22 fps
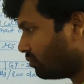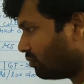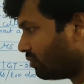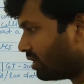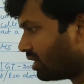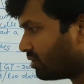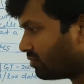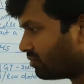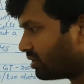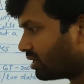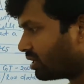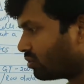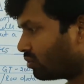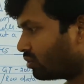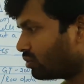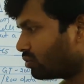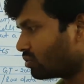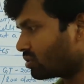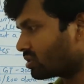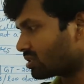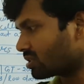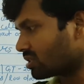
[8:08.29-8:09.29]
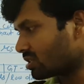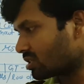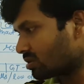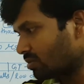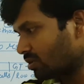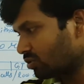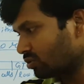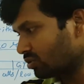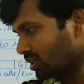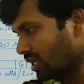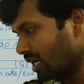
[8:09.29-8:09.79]
where we are going to discuss
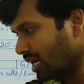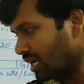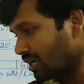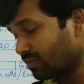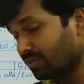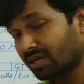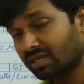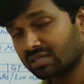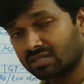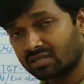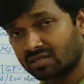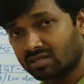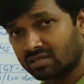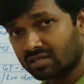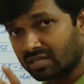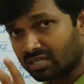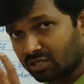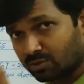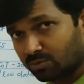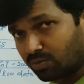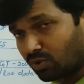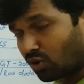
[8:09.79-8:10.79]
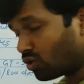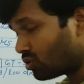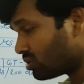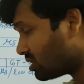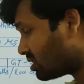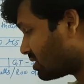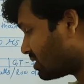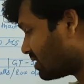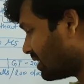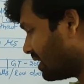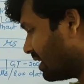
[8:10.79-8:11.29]
about the random access
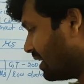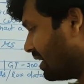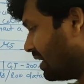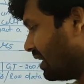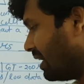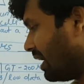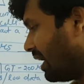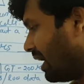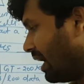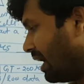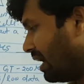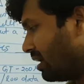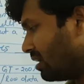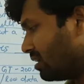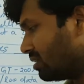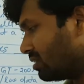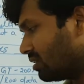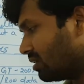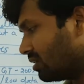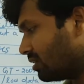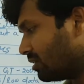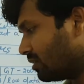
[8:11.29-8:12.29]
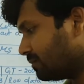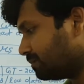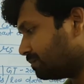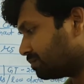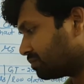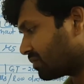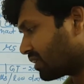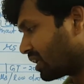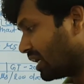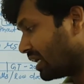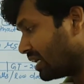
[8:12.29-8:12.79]
response and
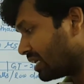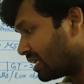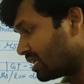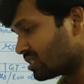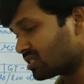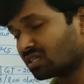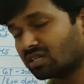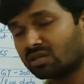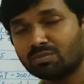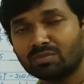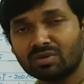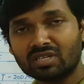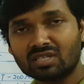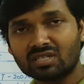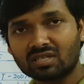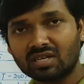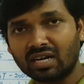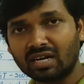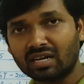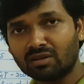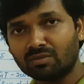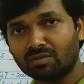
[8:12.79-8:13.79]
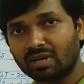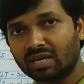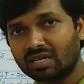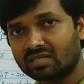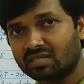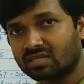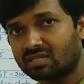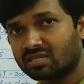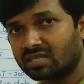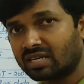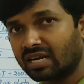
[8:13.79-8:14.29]
the contention based random
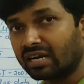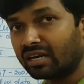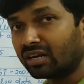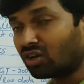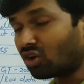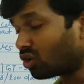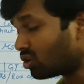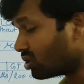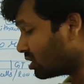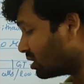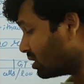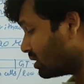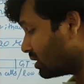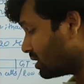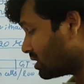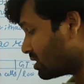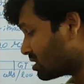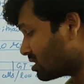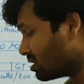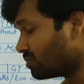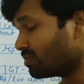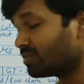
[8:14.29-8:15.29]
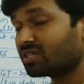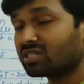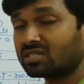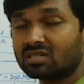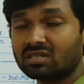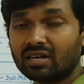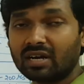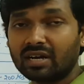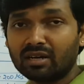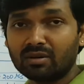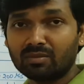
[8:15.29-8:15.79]
access and non-contention
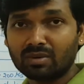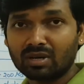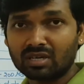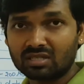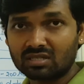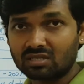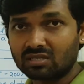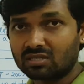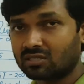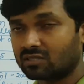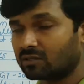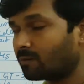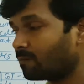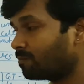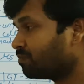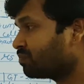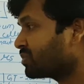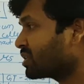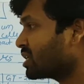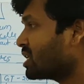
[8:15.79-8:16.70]
based random access.